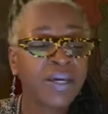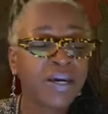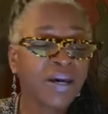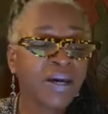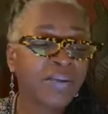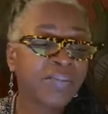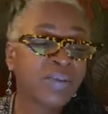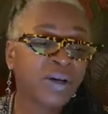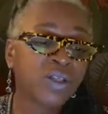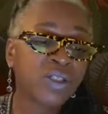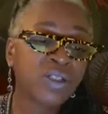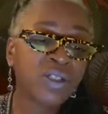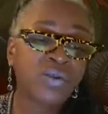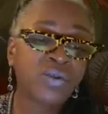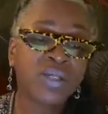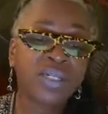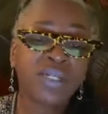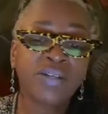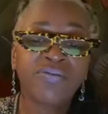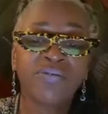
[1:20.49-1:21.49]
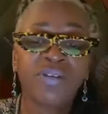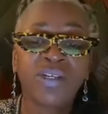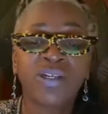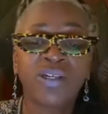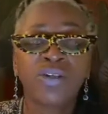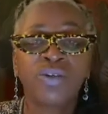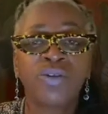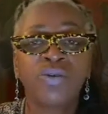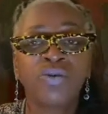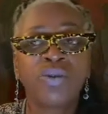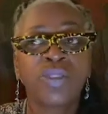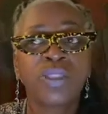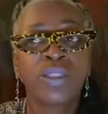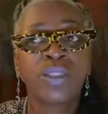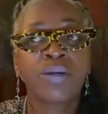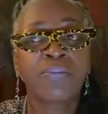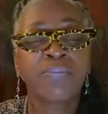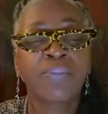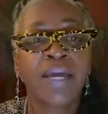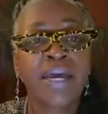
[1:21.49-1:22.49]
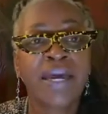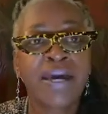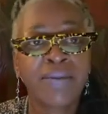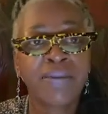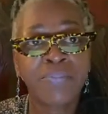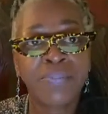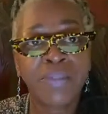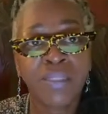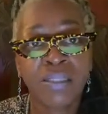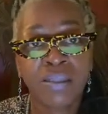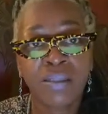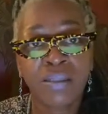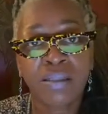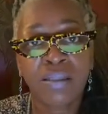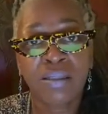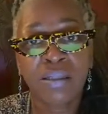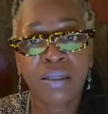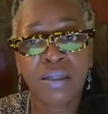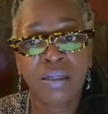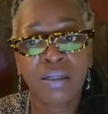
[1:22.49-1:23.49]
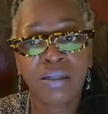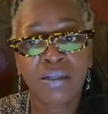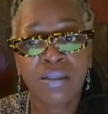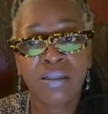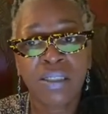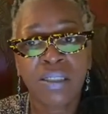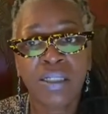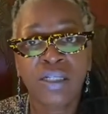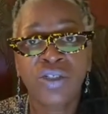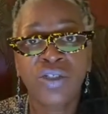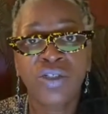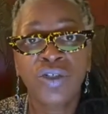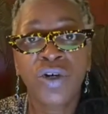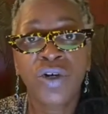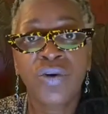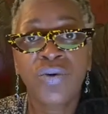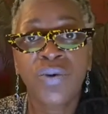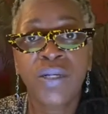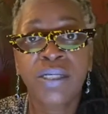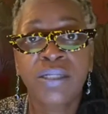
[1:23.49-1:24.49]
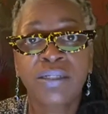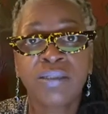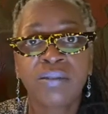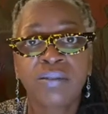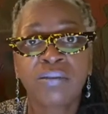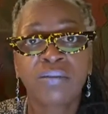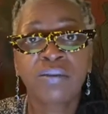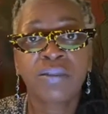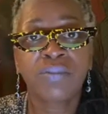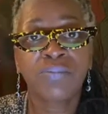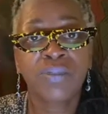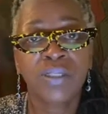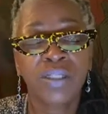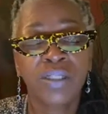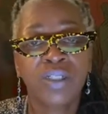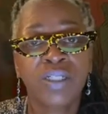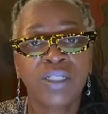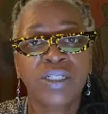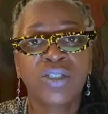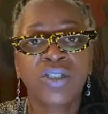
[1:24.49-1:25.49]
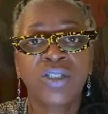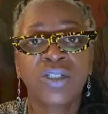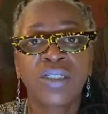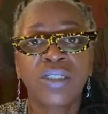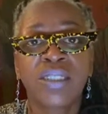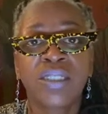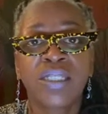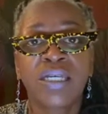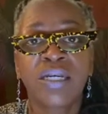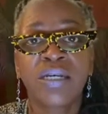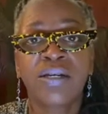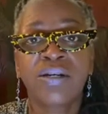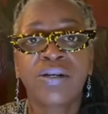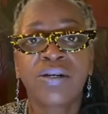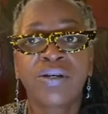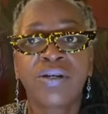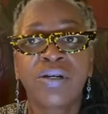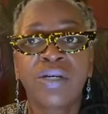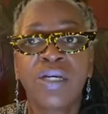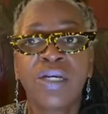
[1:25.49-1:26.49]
I'm also giving you some apps to get you going, some suggestions there,